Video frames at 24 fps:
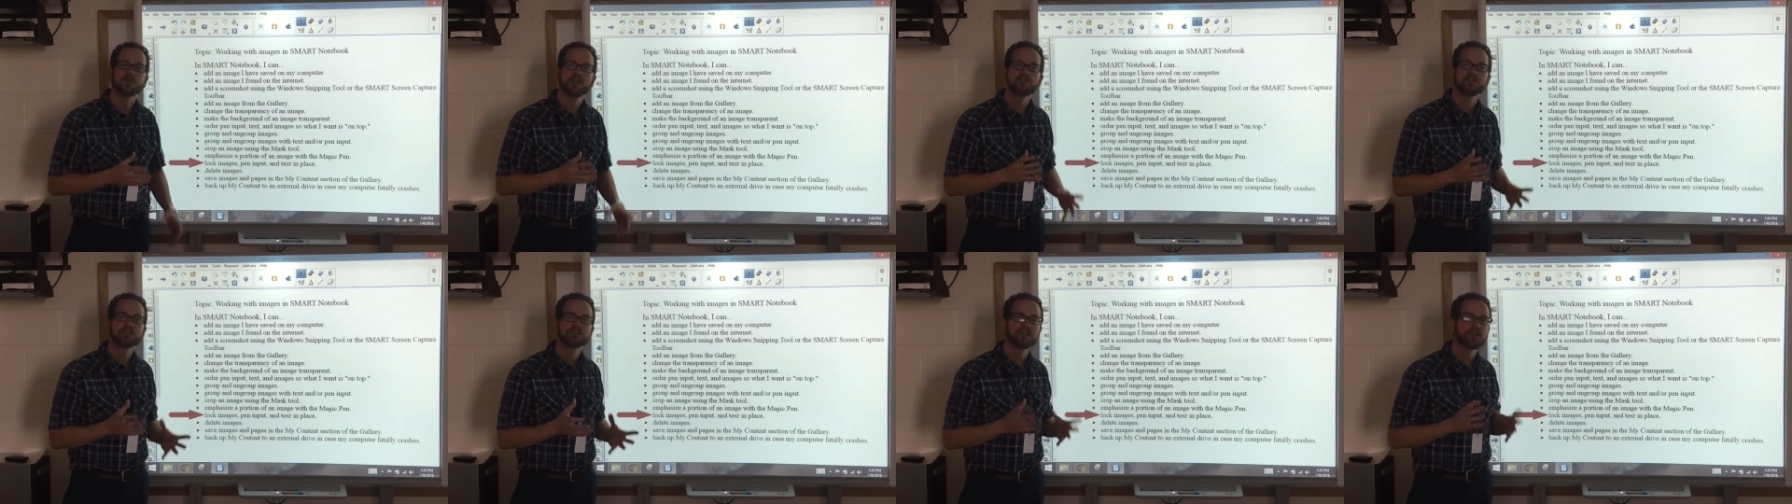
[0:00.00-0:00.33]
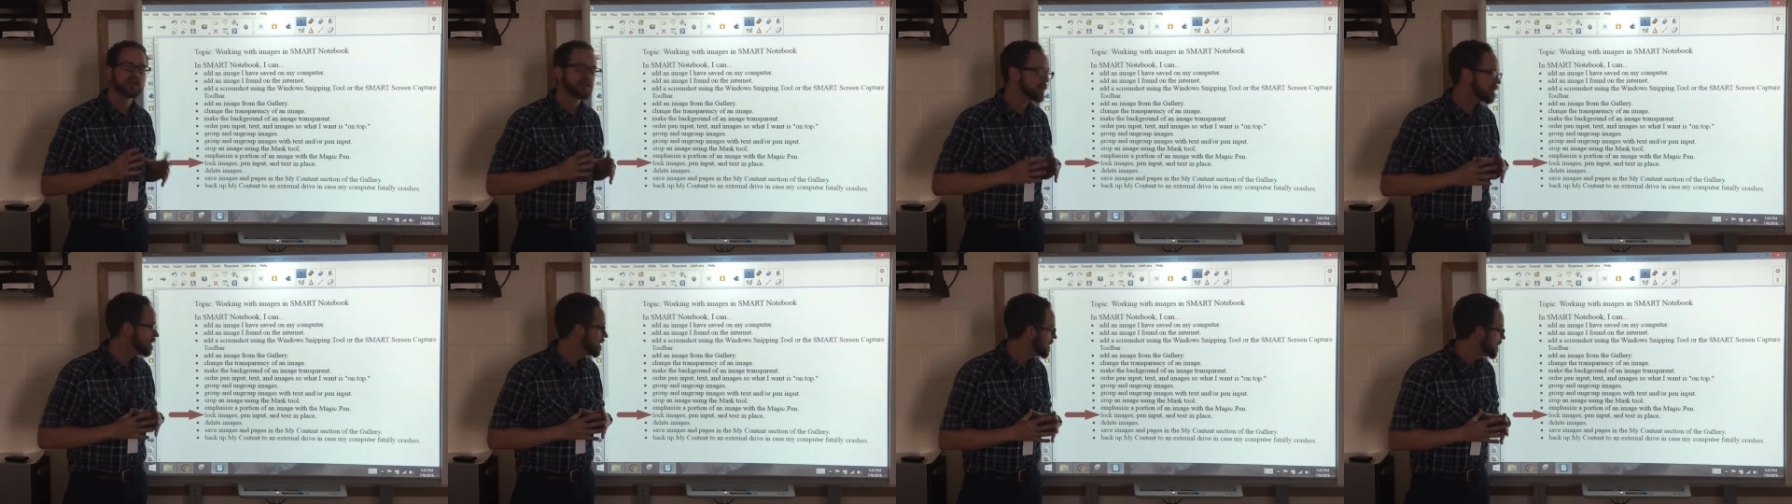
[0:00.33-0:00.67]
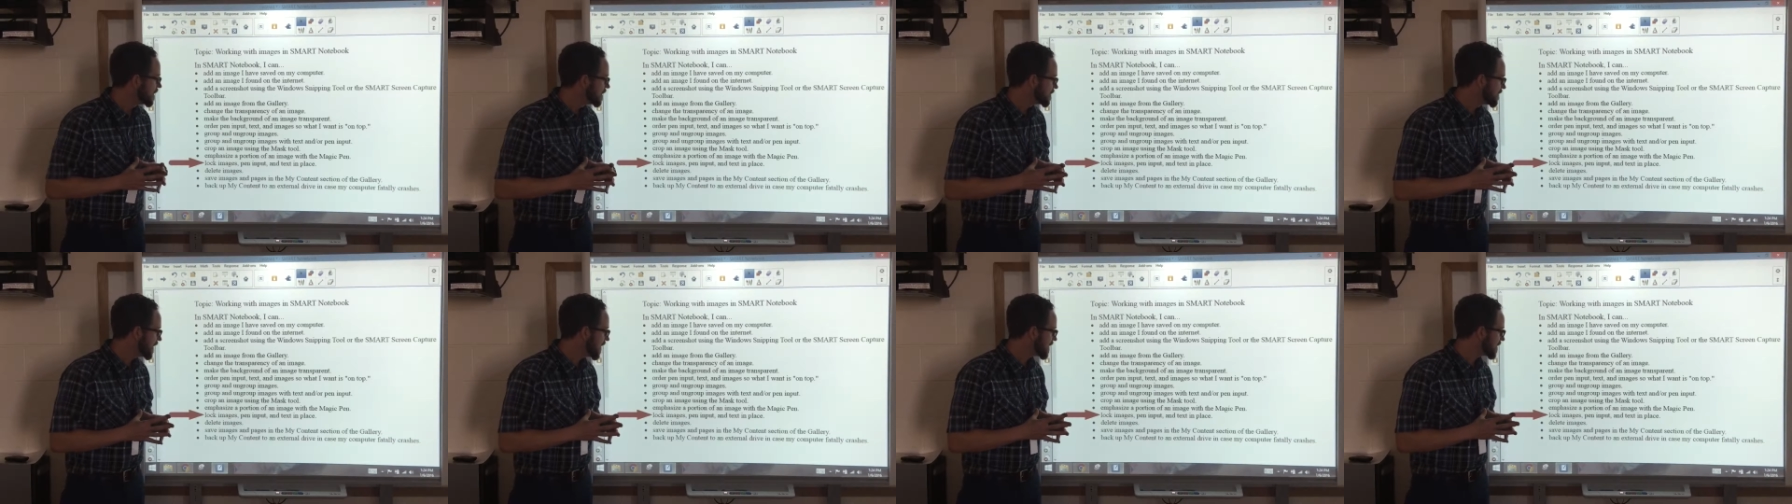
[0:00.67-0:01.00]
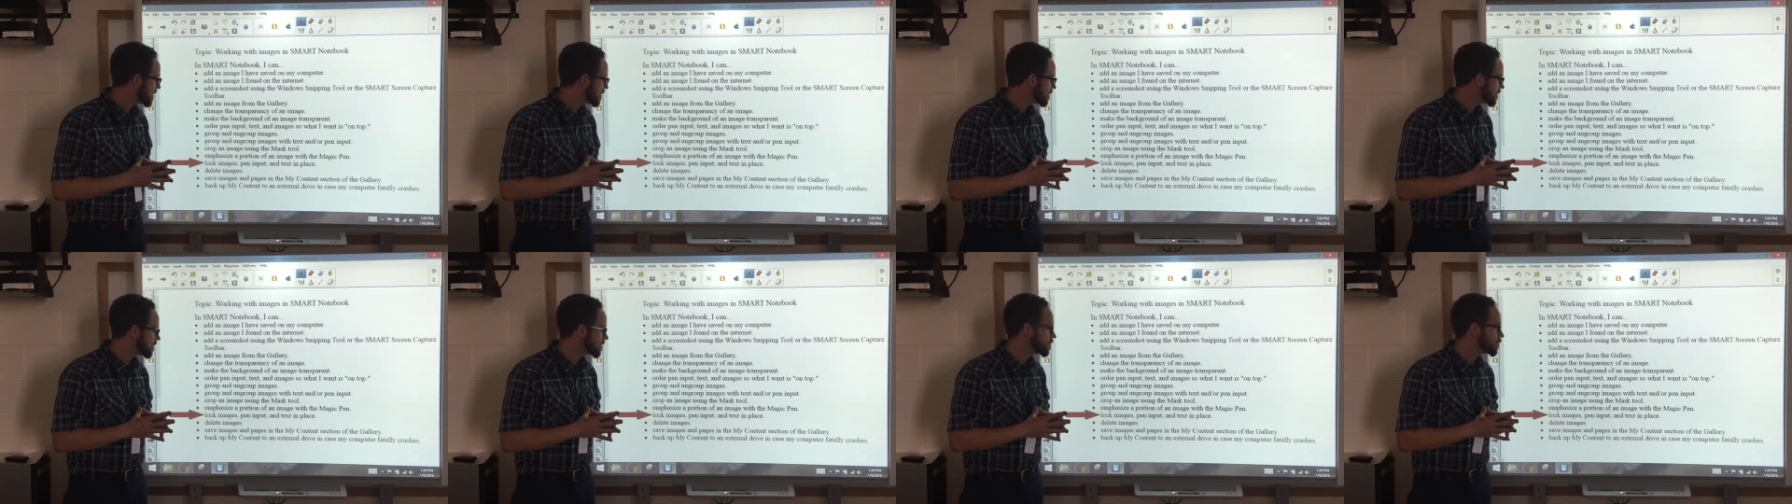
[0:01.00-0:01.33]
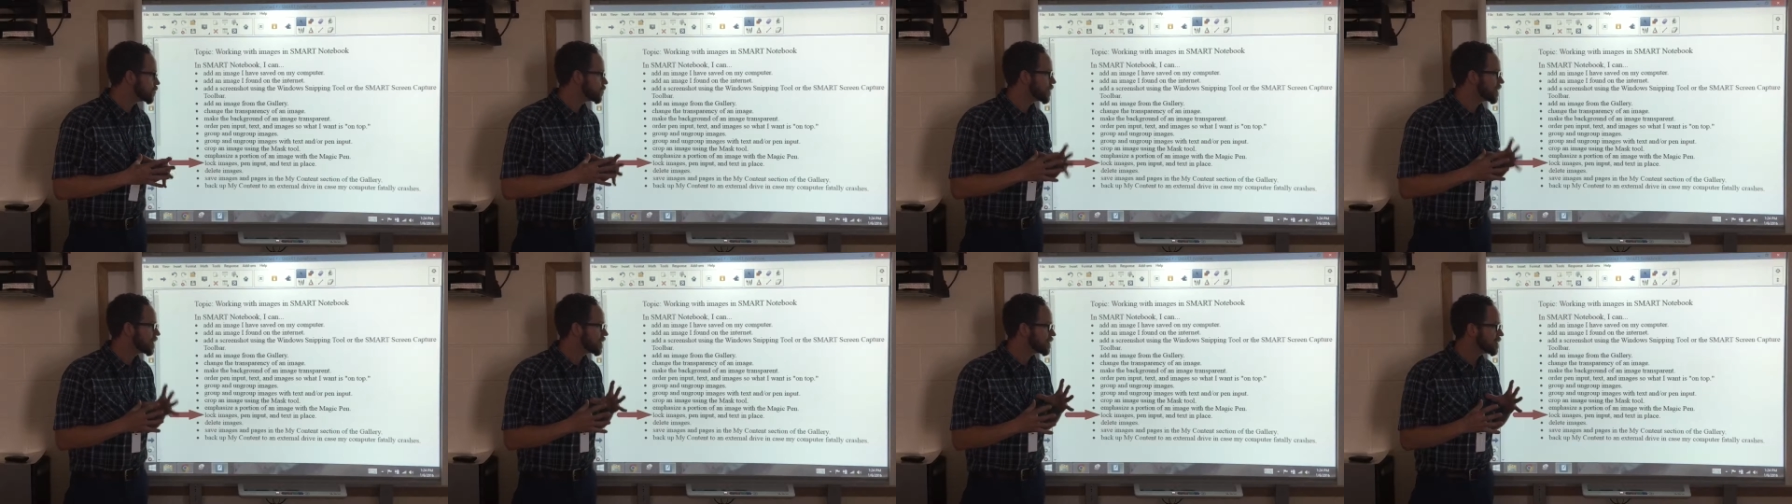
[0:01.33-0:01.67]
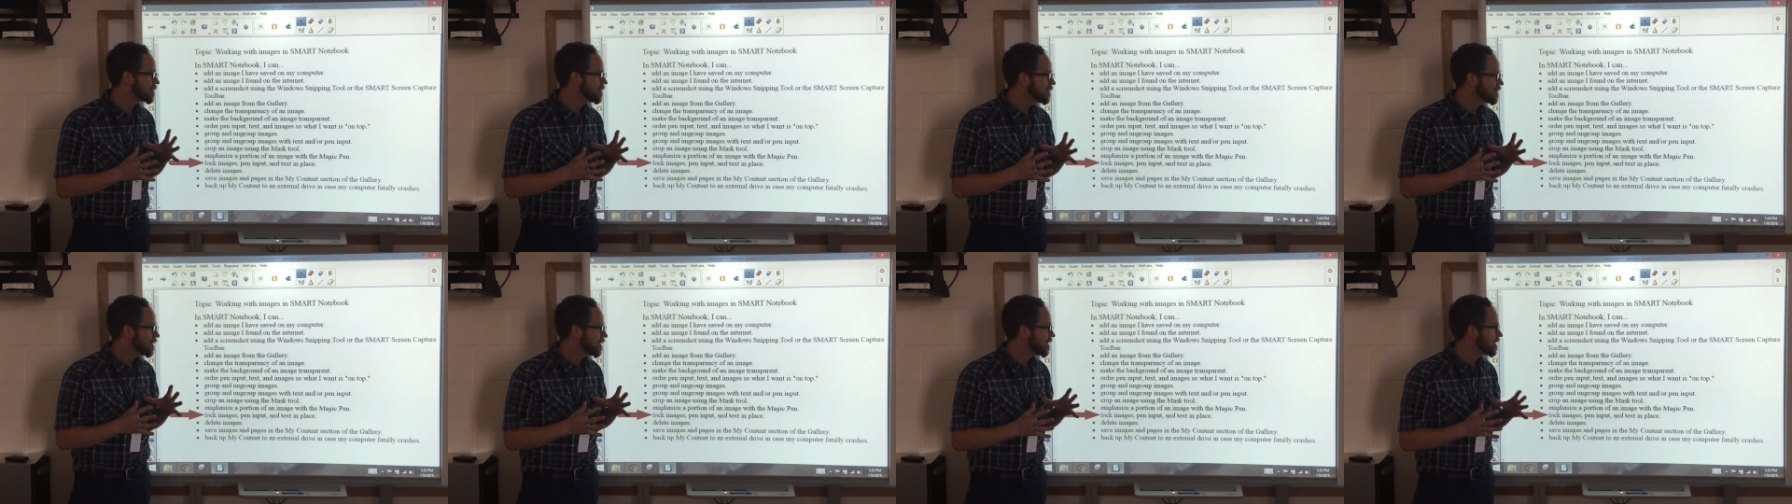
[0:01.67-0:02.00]
We haven't done that at all
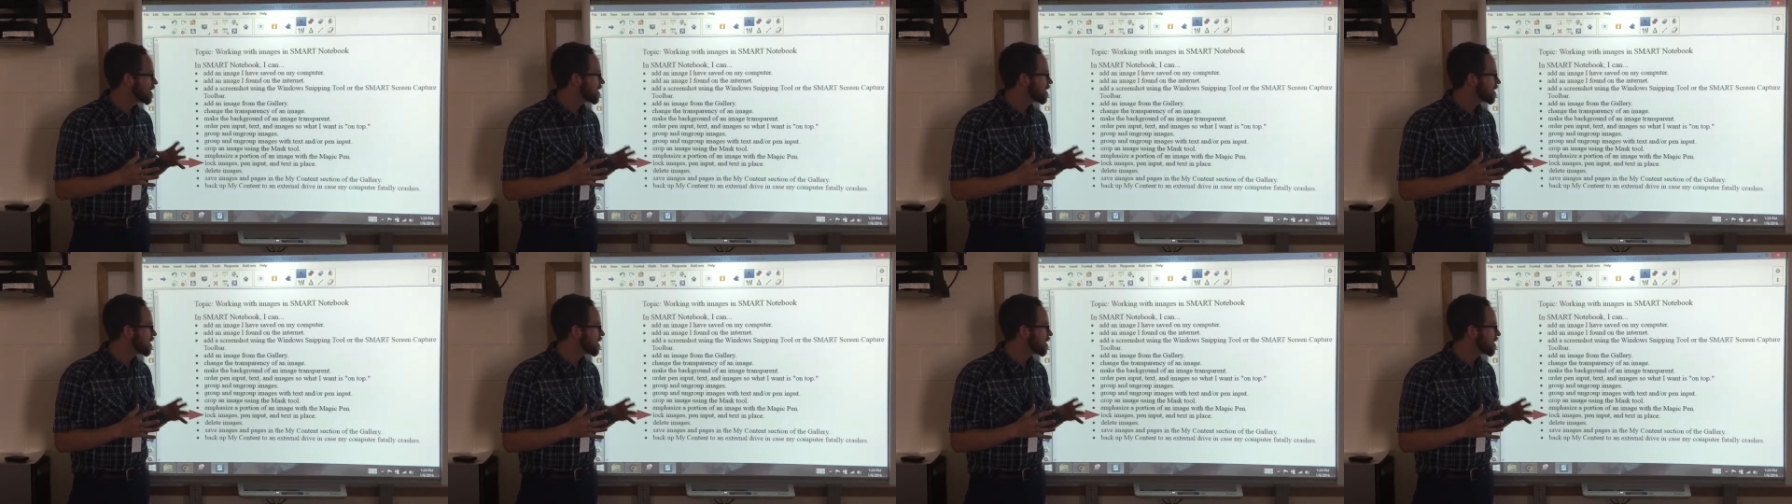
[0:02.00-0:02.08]
where,